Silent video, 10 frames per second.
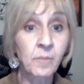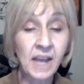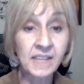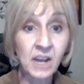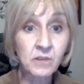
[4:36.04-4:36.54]

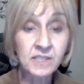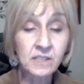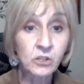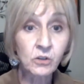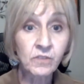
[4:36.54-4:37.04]
announce
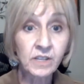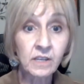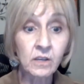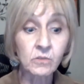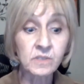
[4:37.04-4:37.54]
it in your
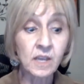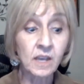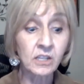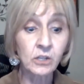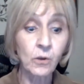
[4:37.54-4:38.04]
videos
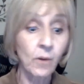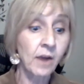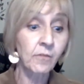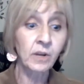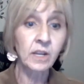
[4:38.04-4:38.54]
that,
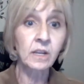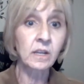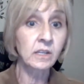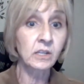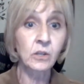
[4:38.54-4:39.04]

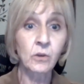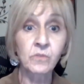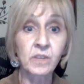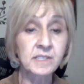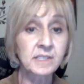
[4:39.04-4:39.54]
every,
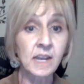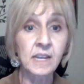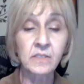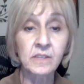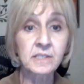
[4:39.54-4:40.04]
this day
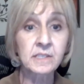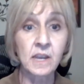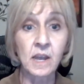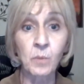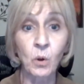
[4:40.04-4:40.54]
and this
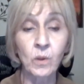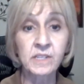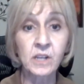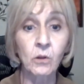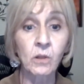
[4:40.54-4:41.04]
day I'm going
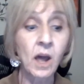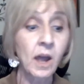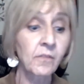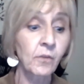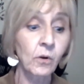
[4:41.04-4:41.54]
to go
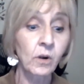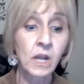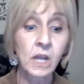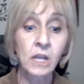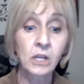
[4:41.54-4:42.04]
live, or,
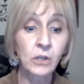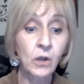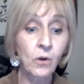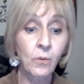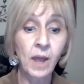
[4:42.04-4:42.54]

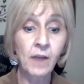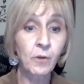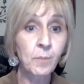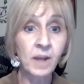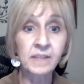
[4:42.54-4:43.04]

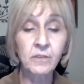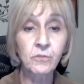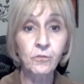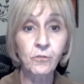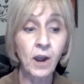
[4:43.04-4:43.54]
every Monday
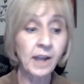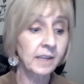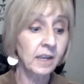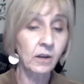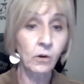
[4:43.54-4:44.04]
through
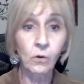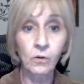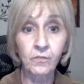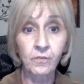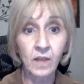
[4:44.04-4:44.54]
Friday,
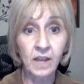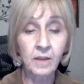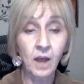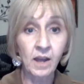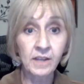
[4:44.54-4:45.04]
or
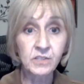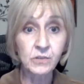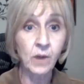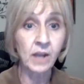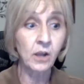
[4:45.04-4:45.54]
like I
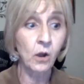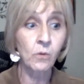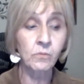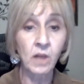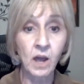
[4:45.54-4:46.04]
do, I
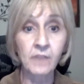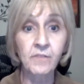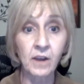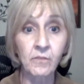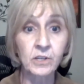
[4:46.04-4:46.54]
go live
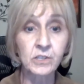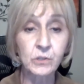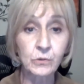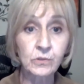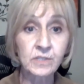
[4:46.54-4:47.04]
every
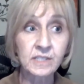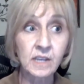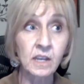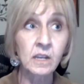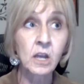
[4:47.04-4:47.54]

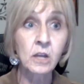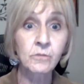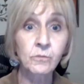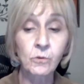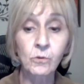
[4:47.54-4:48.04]
Tuesday
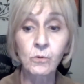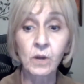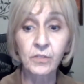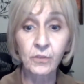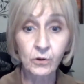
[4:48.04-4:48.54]
through
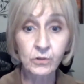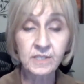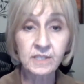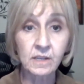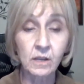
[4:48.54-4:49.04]

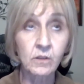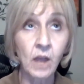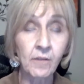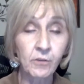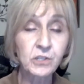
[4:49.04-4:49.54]
Thursday,
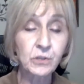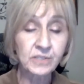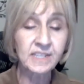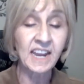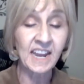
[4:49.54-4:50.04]
every
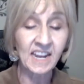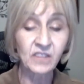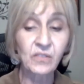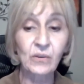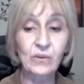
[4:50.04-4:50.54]
Tuesday
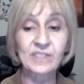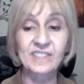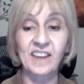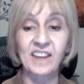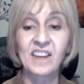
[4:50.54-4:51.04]
and
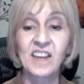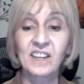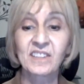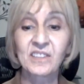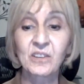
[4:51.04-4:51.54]
Thursday,
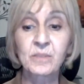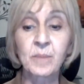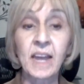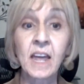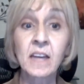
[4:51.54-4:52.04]
excuse
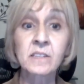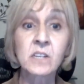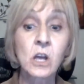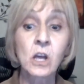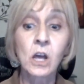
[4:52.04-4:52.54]
me.
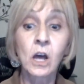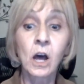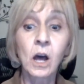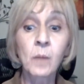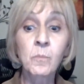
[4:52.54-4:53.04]
And
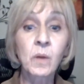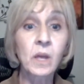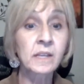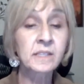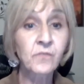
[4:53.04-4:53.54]

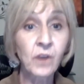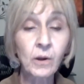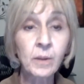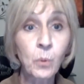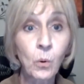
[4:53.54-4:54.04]
it's
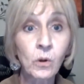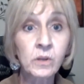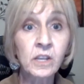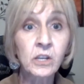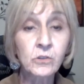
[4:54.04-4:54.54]
very
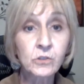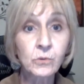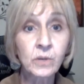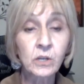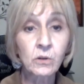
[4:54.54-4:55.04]
important that you
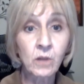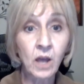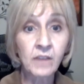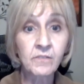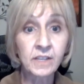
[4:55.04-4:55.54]
treat your
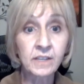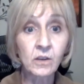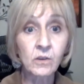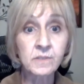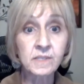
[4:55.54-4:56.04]
live
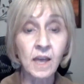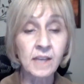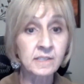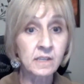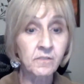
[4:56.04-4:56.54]
videos
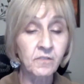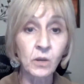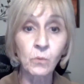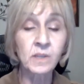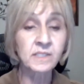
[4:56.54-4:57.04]
as if
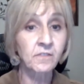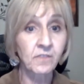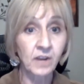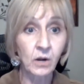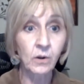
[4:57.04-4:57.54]
it was a
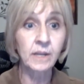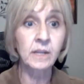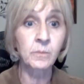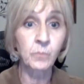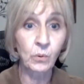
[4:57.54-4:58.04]

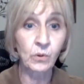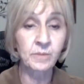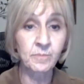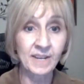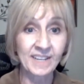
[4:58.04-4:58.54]
very
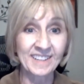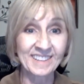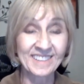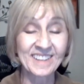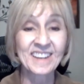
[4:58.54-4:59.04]
important meeting